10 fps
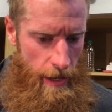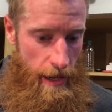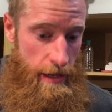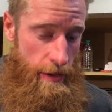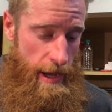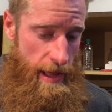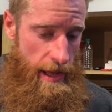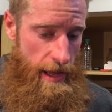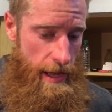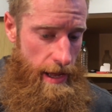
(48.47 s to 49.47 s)
Well, you know, I,
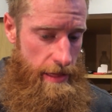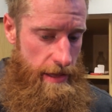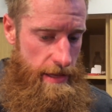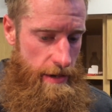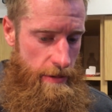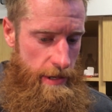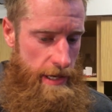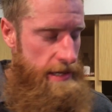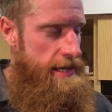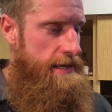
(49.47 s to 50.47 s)
I think that we
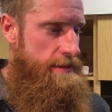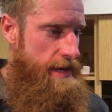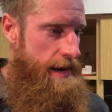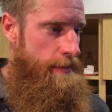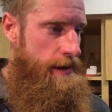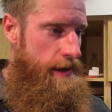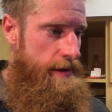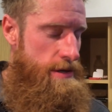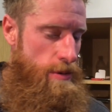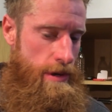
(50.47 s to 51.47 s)
need to take some time on, on
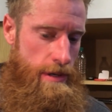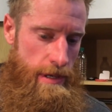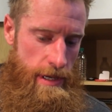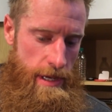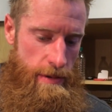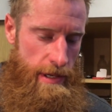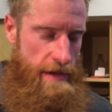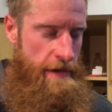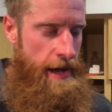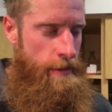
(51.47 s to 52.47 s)
this one and really
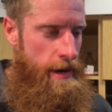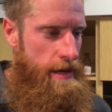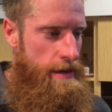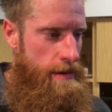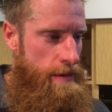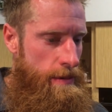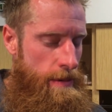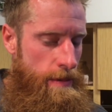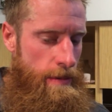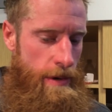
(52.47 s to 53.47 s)
evaluate, you know,
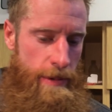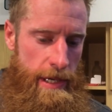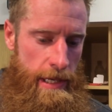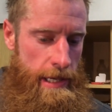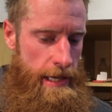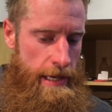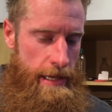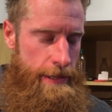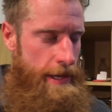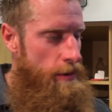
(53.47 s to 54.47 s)
what we
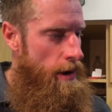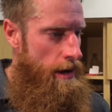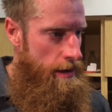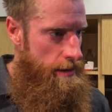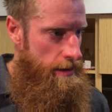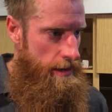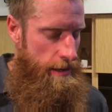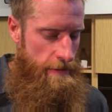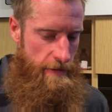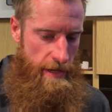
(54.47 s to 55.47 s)
did wrong, you
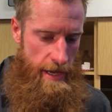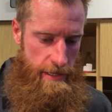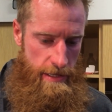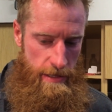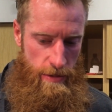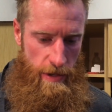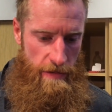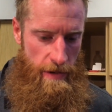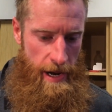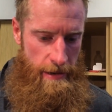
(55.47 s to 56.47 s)
know, for the next uh,
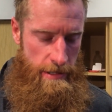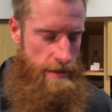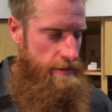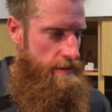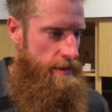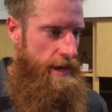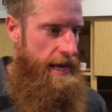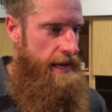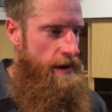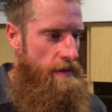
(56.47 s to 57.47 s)
24 hours, and we got
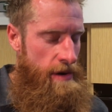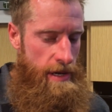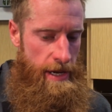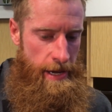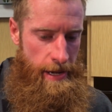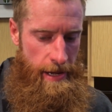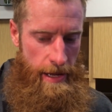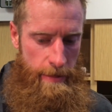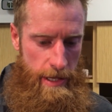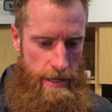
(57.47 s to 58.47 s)
to get over it
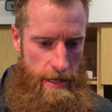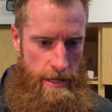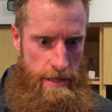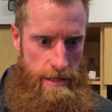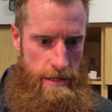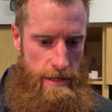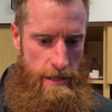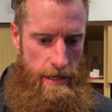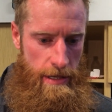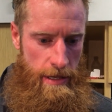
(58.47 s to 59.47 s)
uh, because
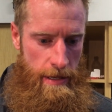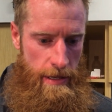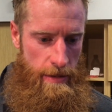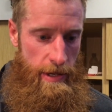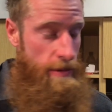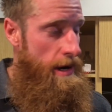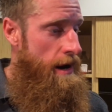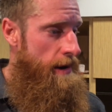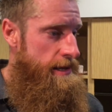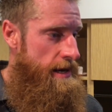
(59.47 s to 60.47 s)
uh, we, we
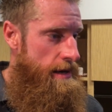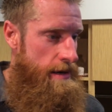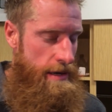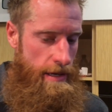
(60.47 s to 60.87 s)
are right there.